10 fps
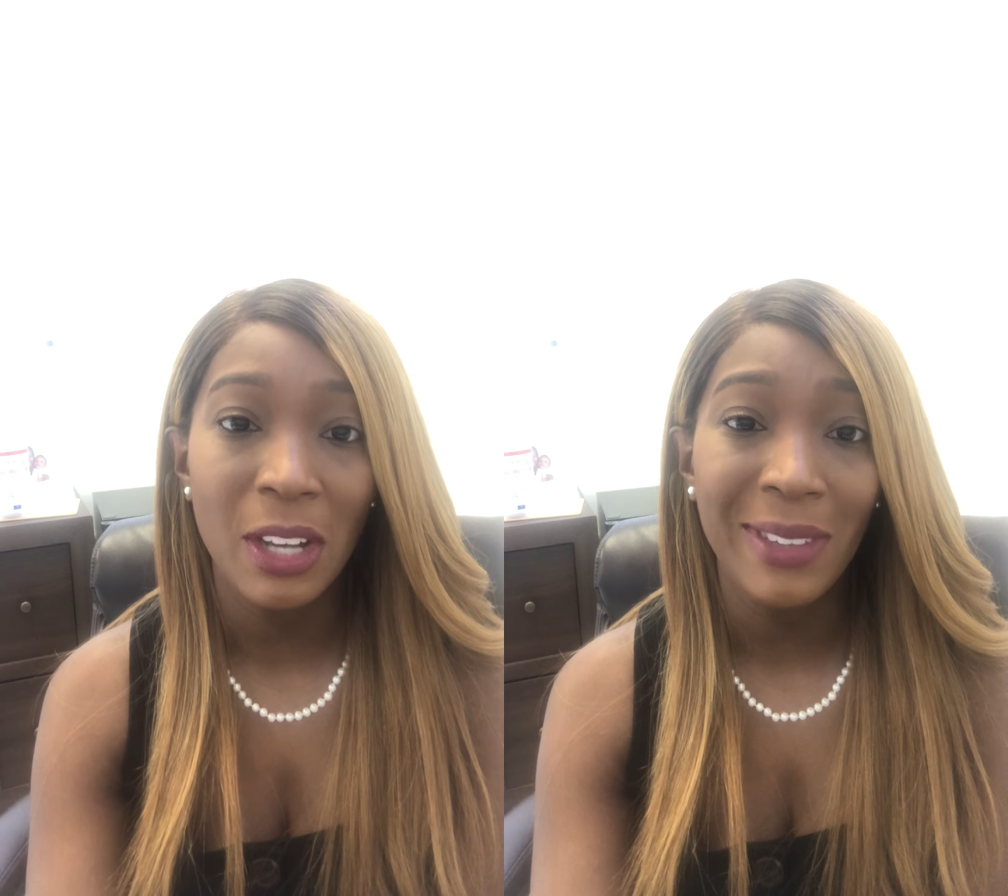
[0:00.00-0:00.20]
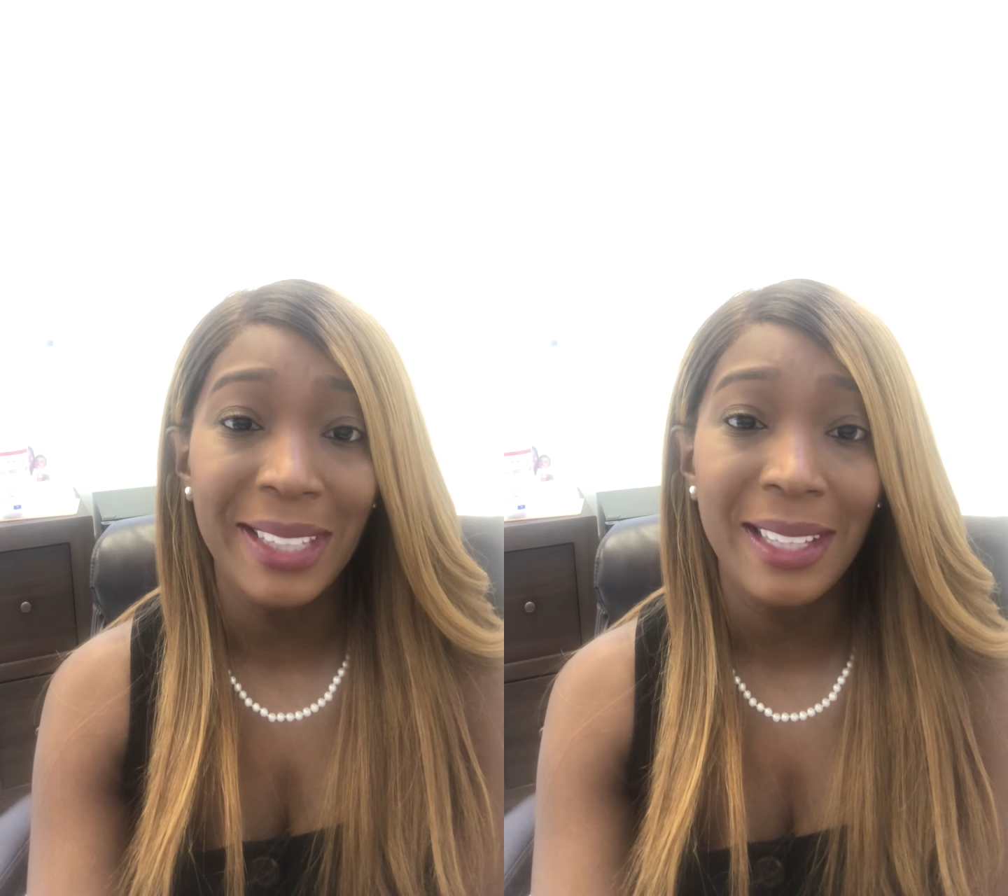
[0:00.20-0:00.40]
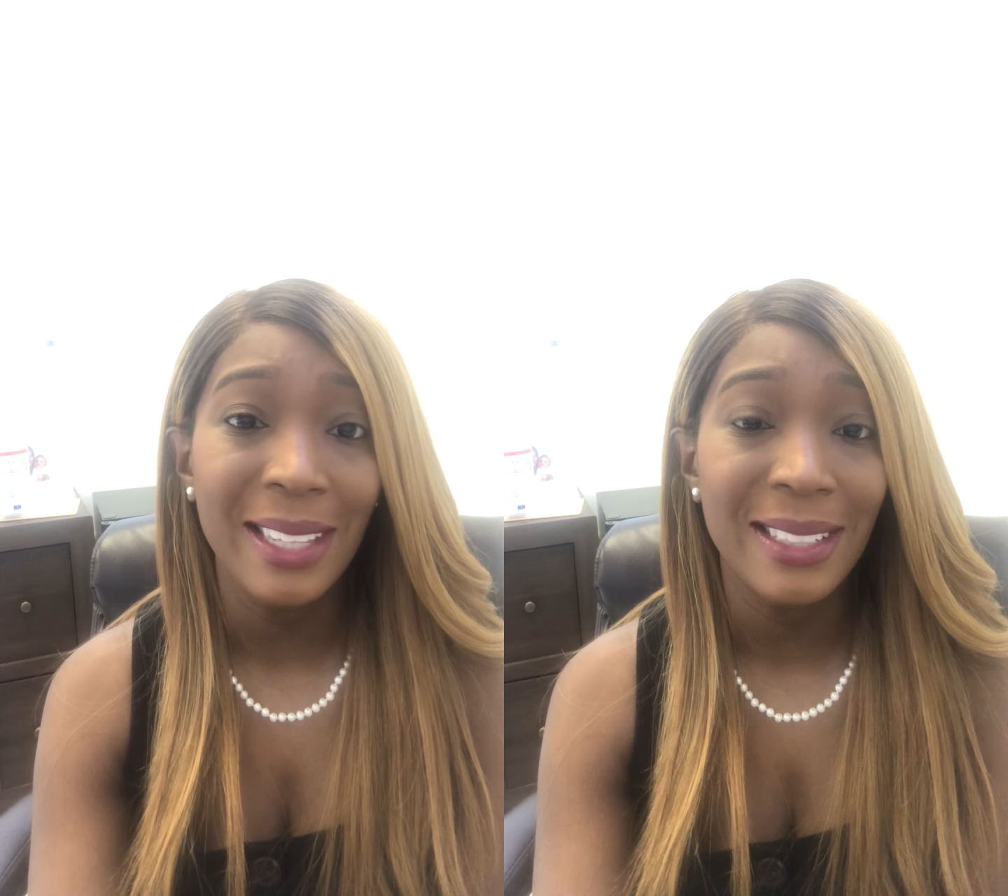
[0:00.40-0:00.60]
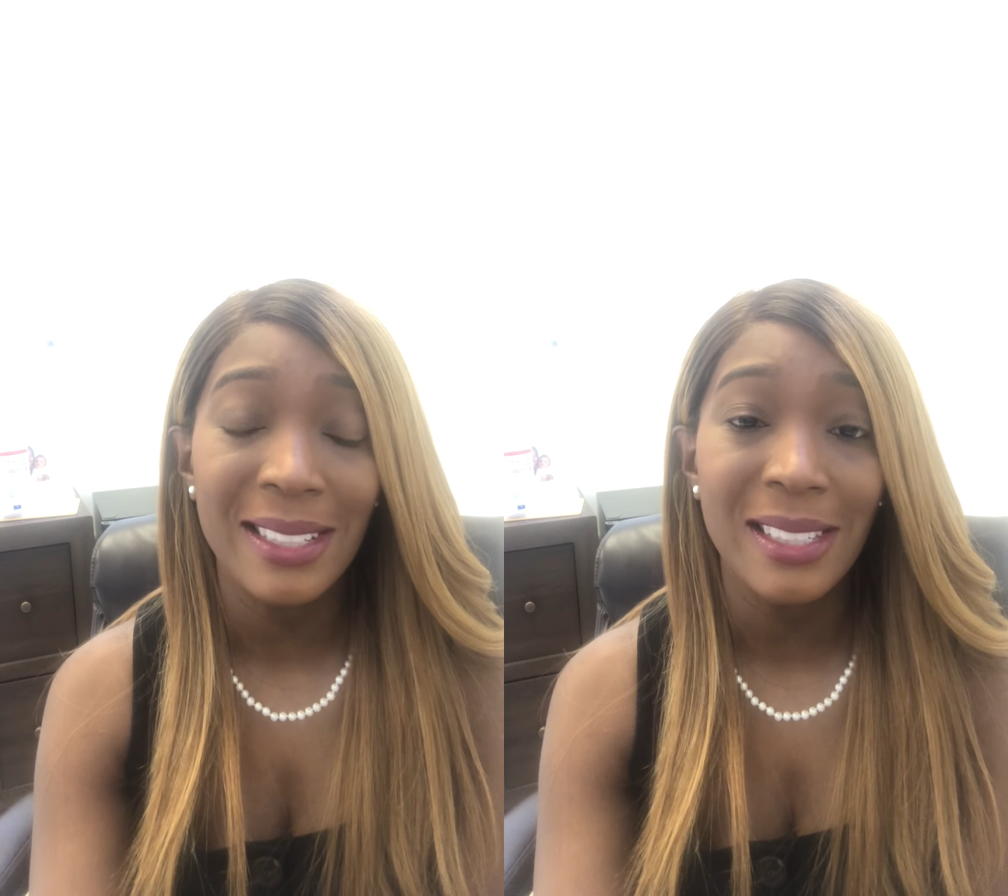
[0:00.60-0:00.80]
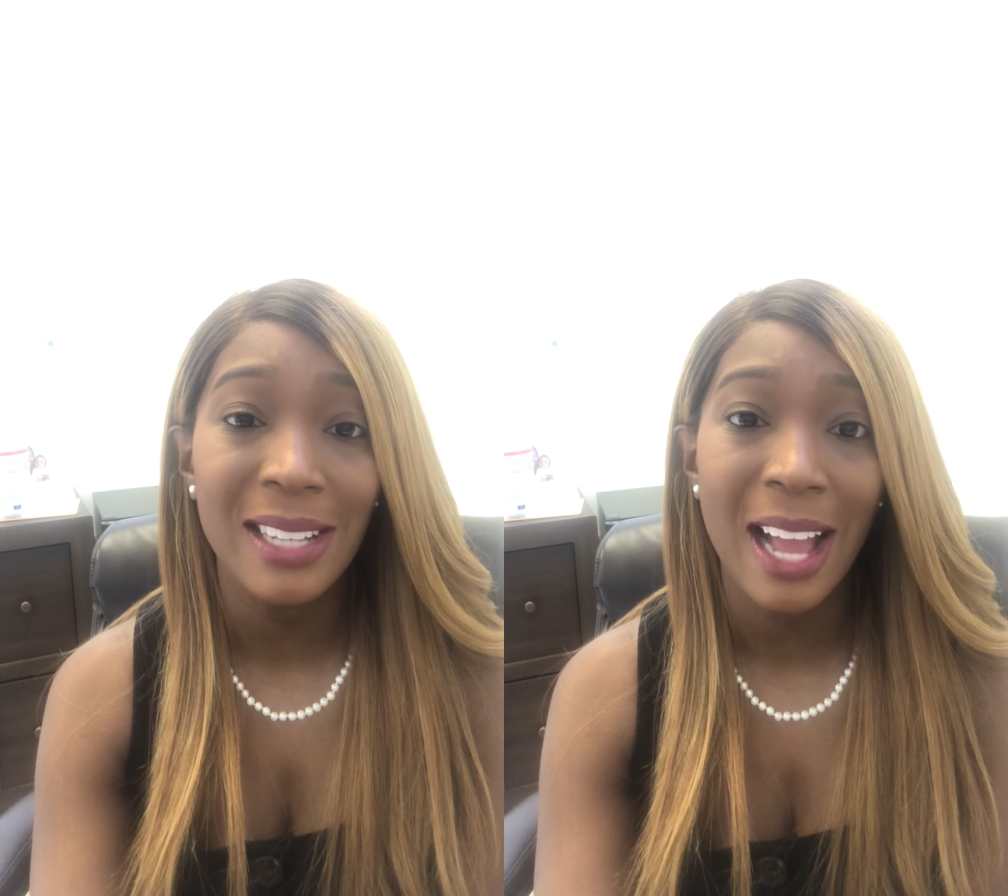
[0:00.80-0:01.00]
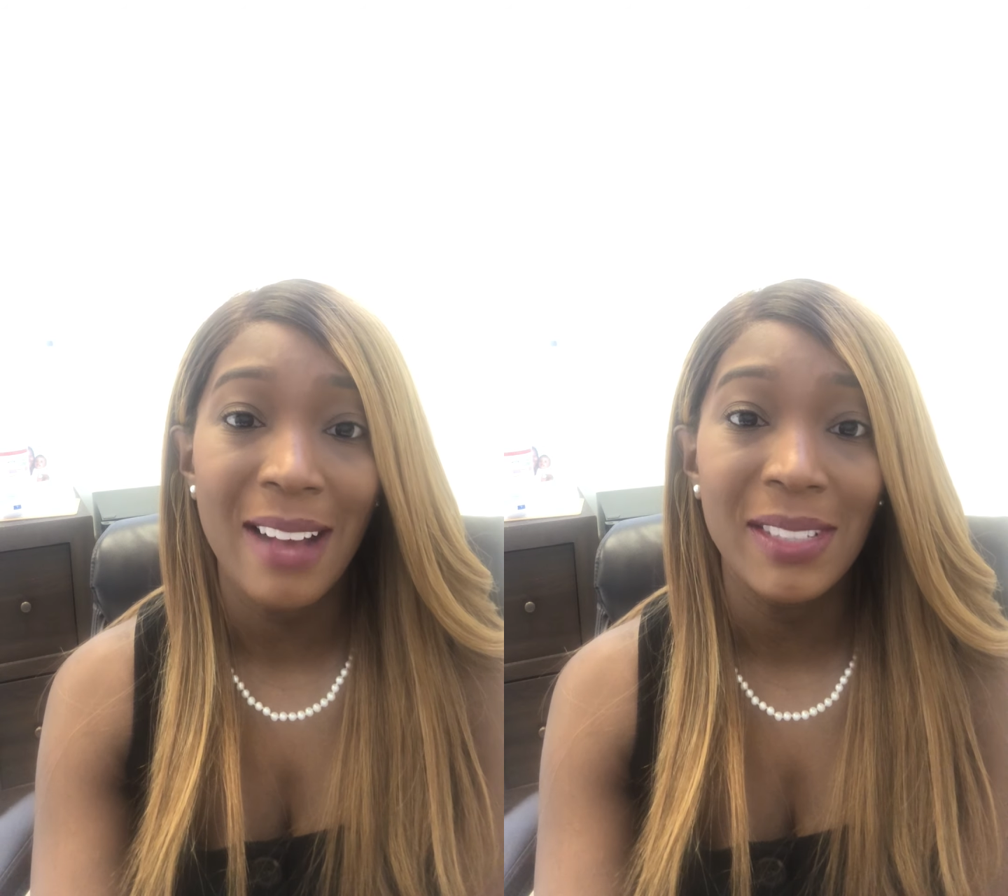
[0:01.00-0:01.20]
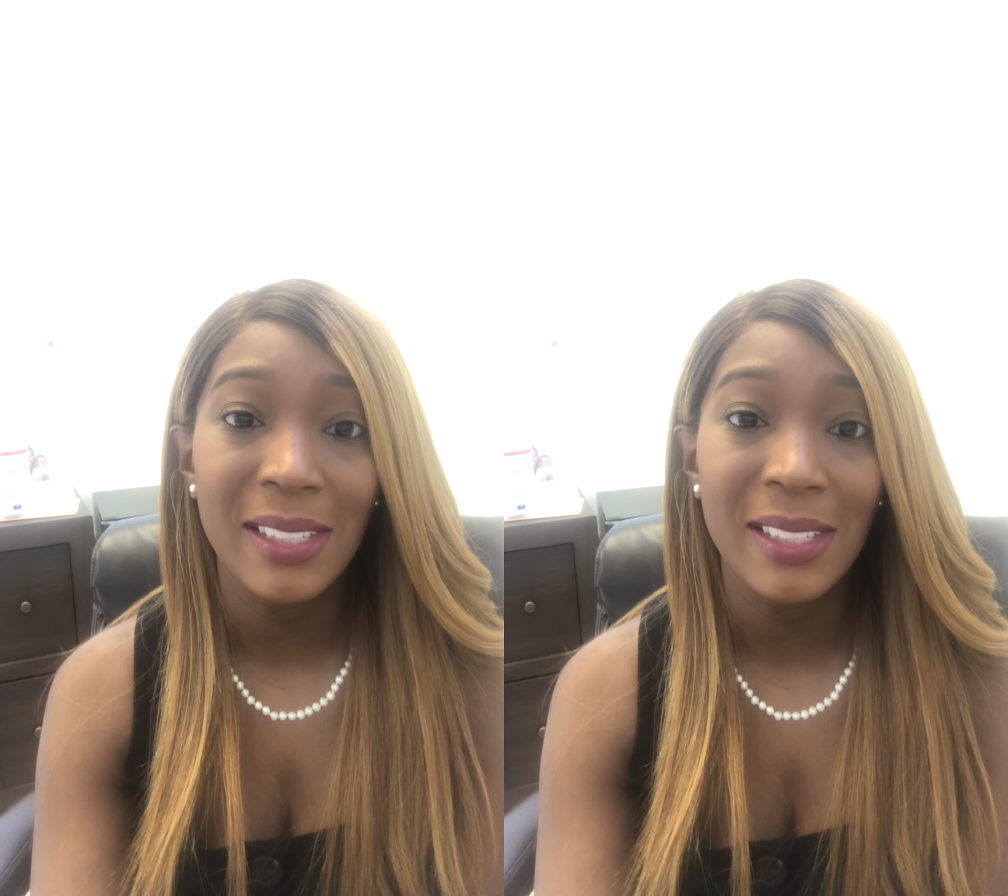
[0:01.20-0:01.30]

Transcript: The only thing that doesn't have